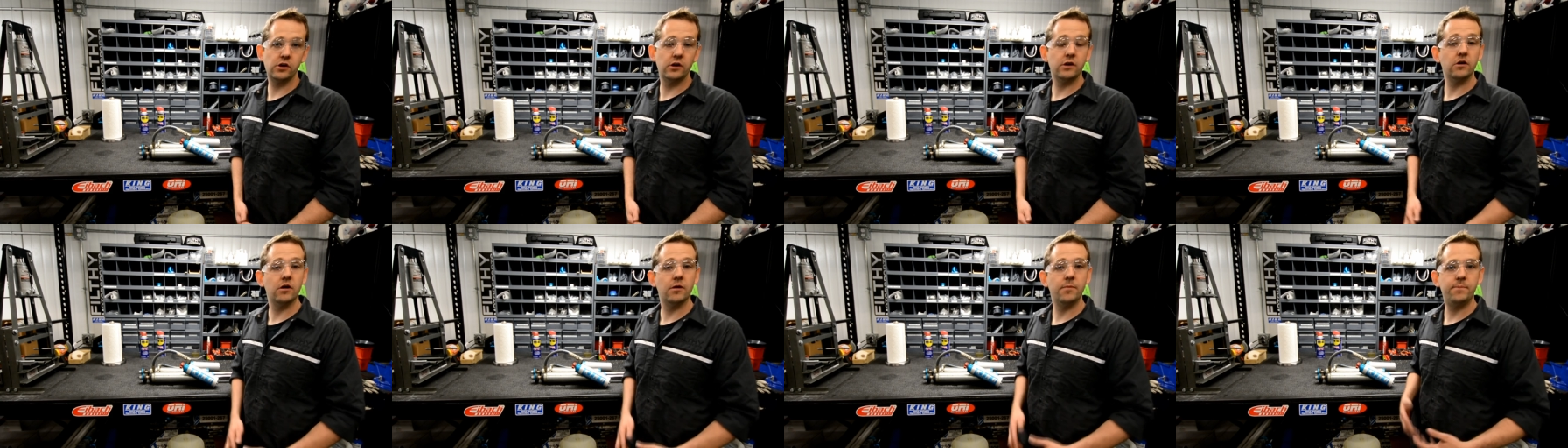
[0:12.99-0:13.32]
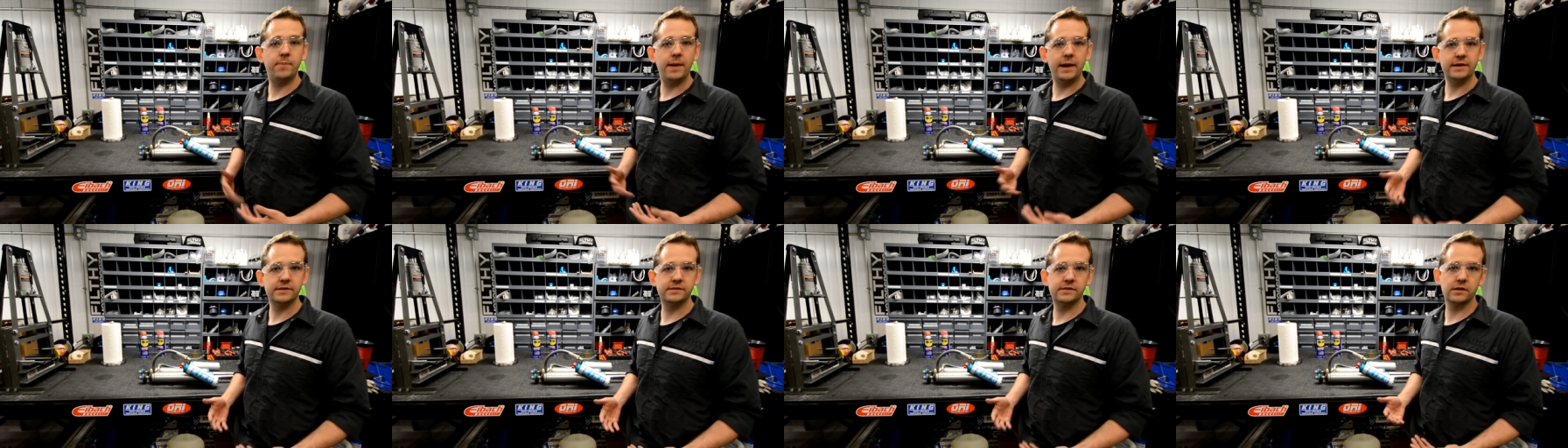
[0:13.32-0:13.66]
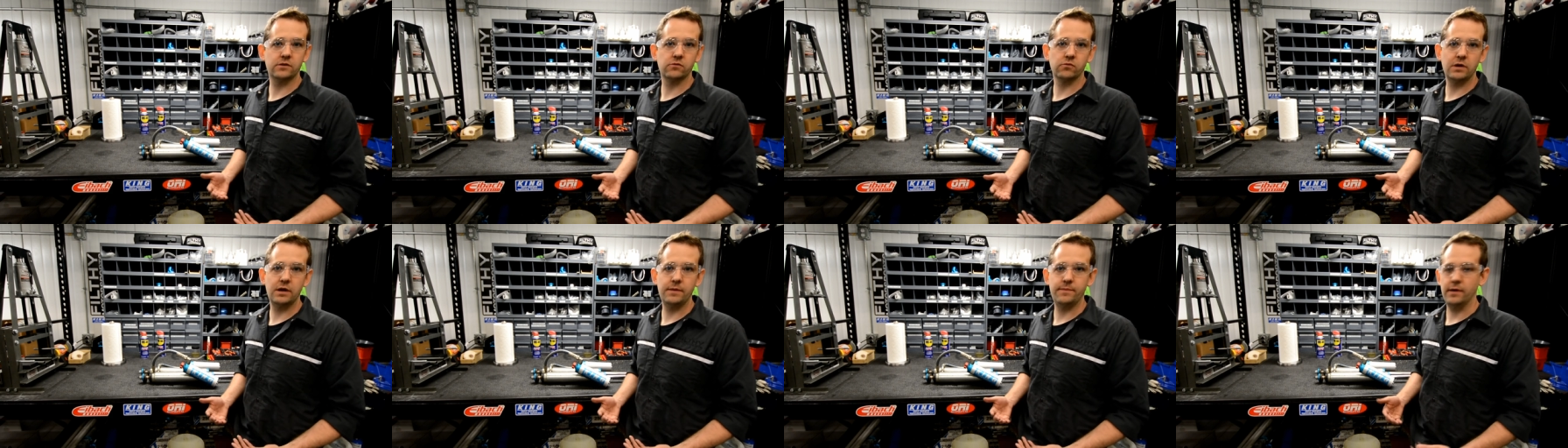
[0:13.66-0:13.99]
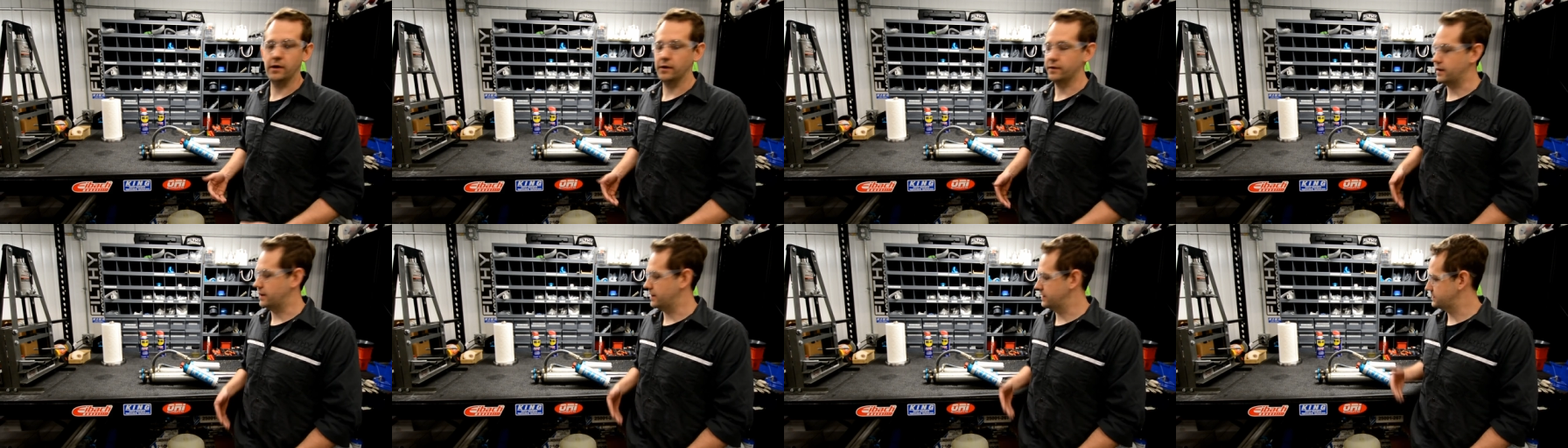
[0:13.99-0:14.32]
you a basic
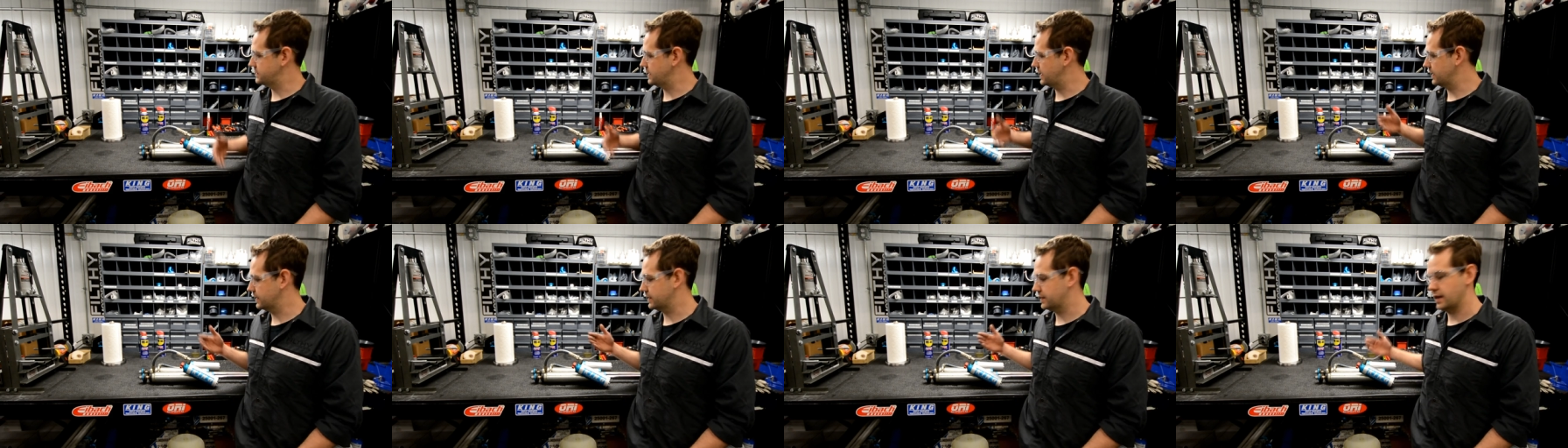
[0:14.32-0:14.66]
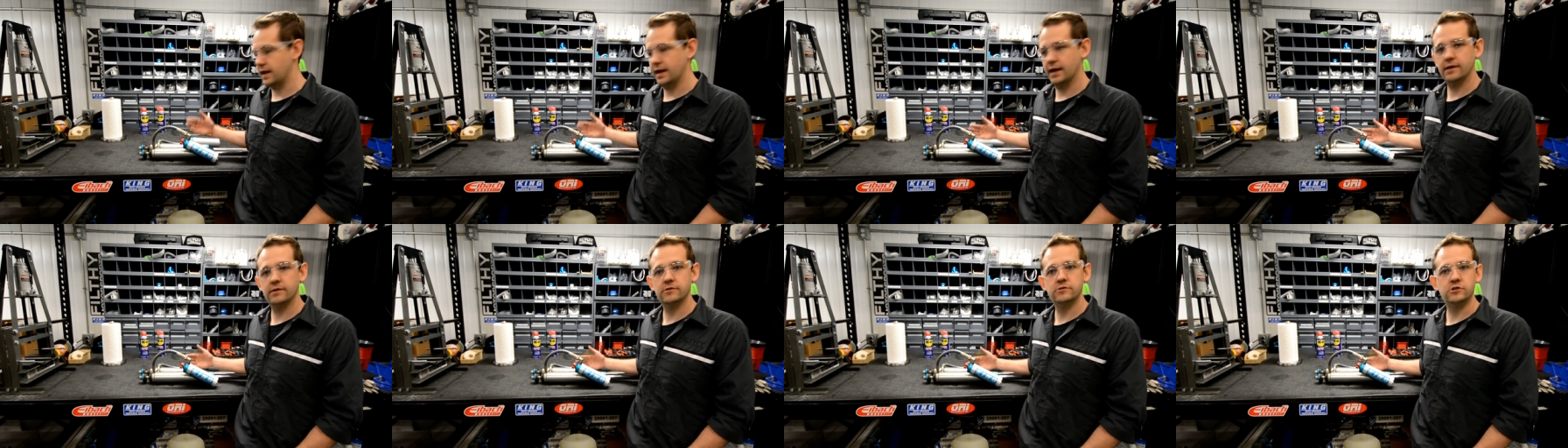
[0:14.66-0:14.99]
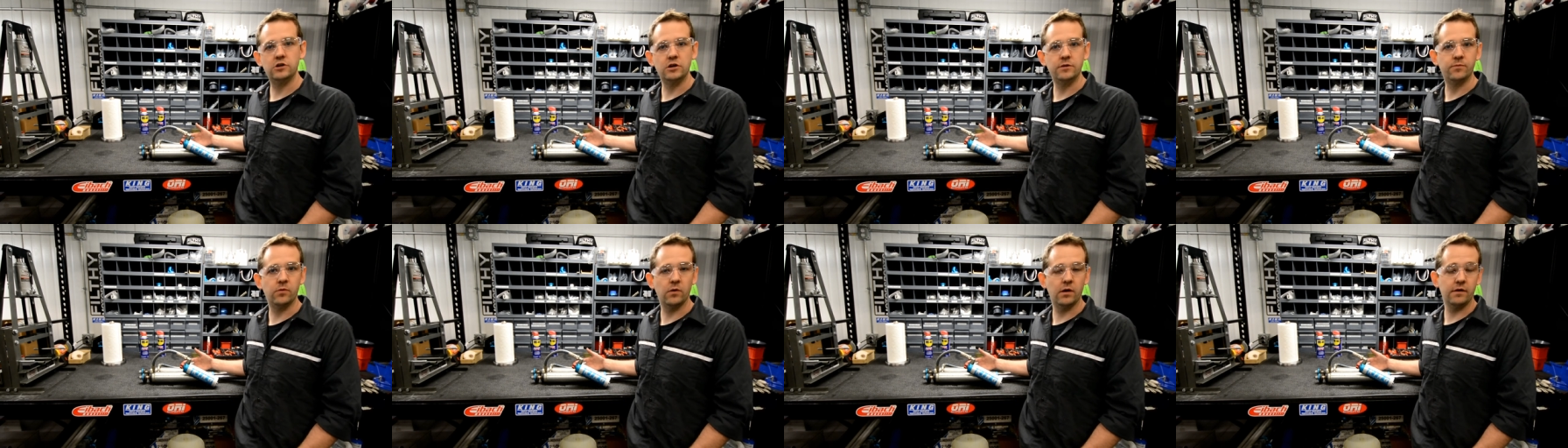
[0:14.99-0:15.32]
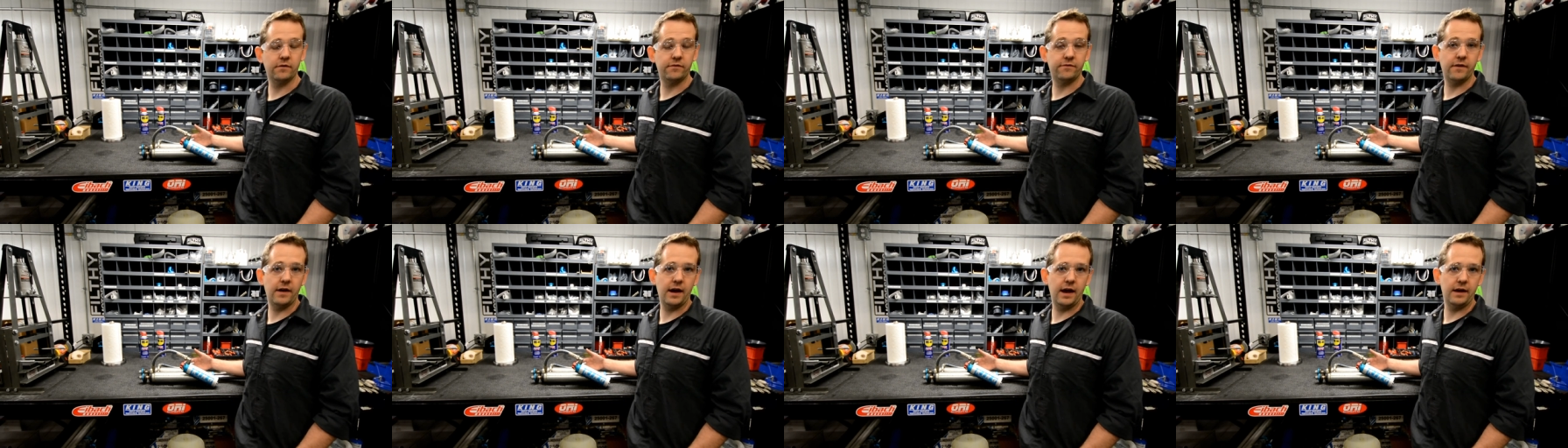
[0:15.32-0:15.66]
rebuild on a set of King two
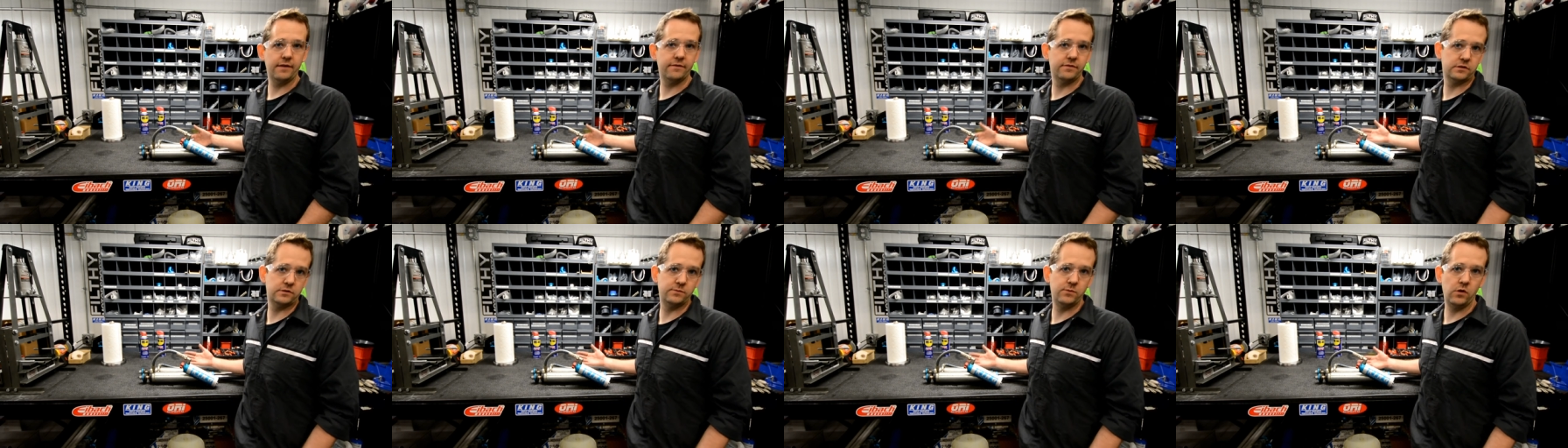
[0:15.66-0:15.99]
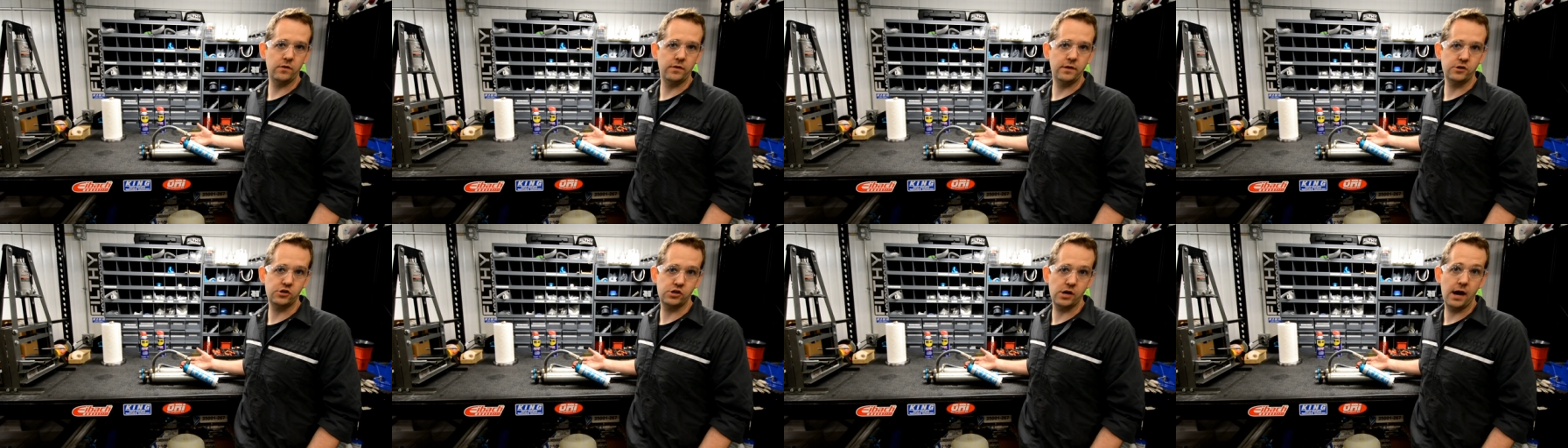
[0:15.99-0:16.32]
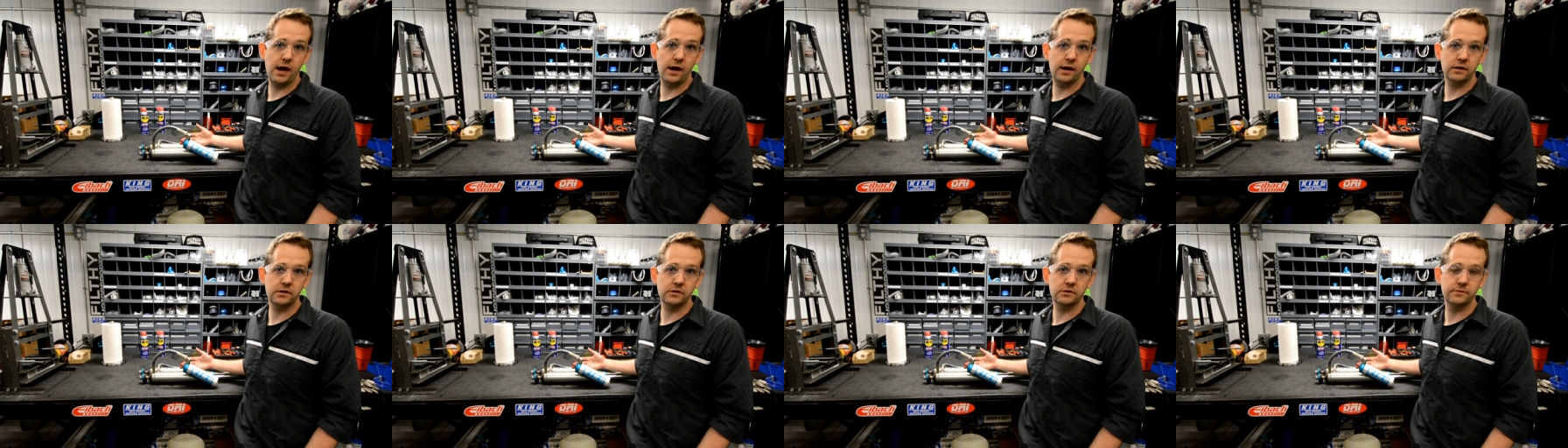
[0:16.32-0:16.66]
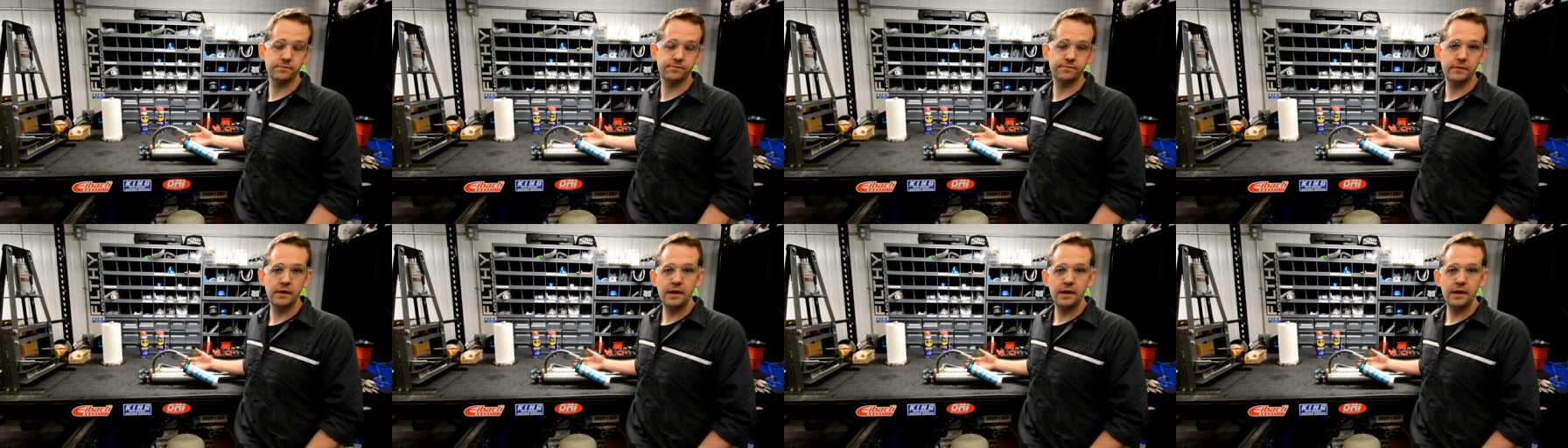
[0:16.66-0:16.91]
point five smoothie shocks.